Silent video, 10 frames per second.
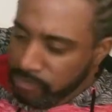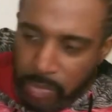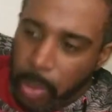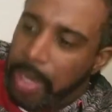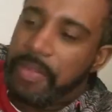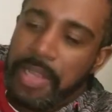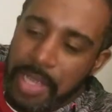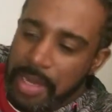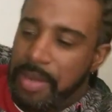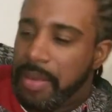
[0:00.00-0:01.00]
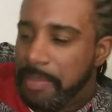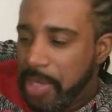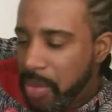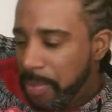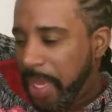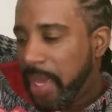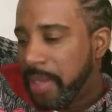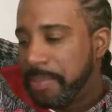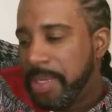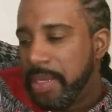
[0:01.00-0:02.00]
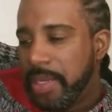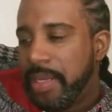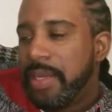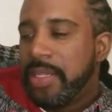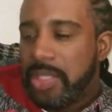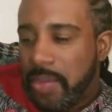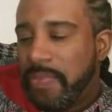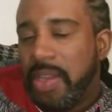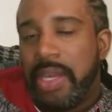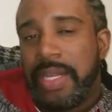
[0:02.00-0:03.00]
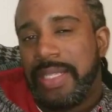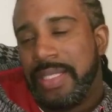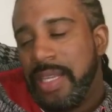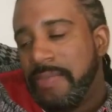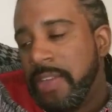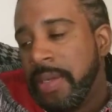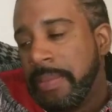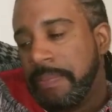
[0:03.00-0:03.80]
Whatever, here, I'm gonna go back, but so far it is different.